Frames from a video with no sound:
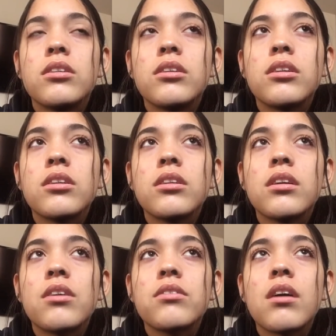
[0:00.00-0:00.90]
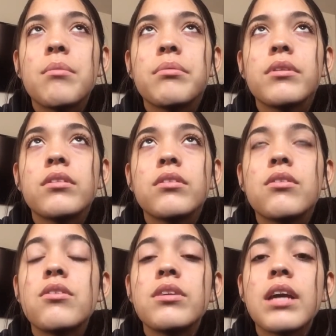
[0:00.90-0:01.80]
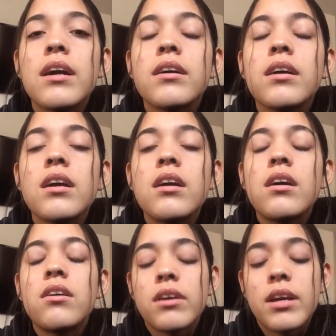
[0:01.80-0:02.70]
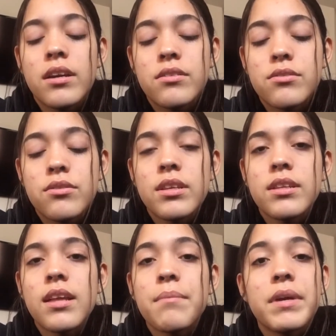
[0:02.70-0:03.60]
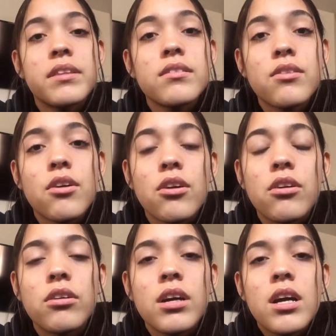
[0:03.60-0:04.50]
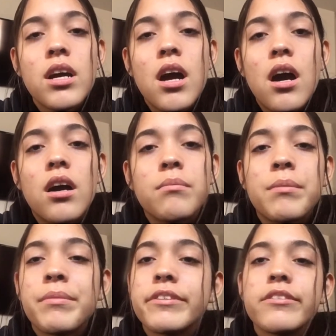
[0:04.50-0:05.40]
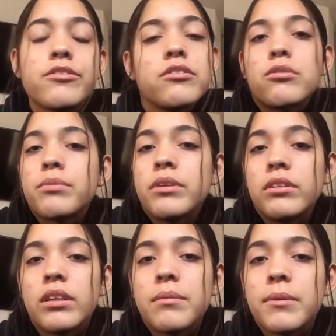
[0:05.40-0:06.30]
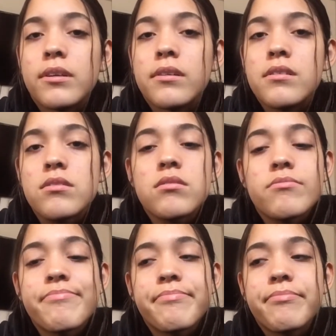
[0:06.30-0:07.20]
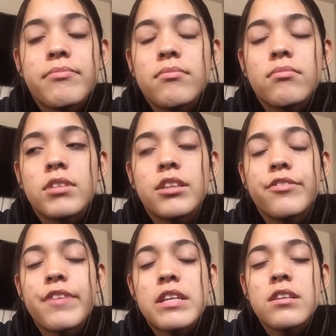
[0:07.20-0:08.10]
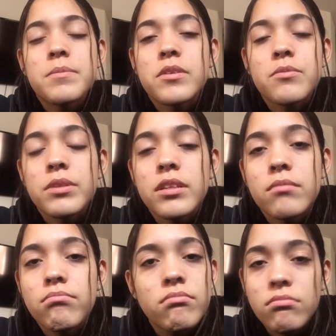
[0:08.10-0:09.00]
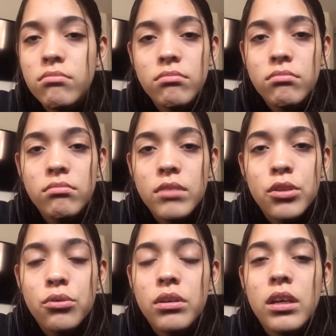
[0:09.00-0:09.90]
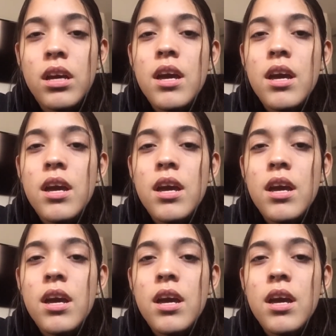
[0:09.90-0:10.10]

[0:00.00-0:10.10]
did anything else happen? Oh yeah. Okay, so then I met this girl. I'm gonna just use her real name because these fake names are really annoying.